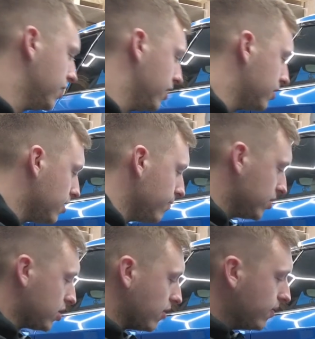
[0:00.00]
at least.
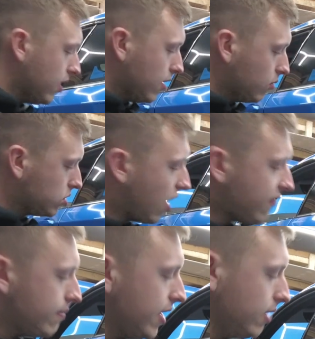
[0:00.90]
So
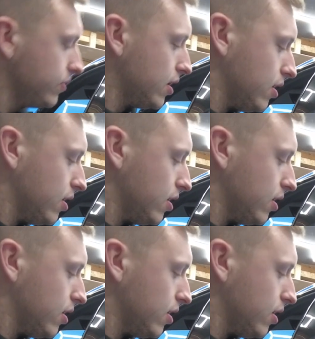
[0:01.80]
start from here,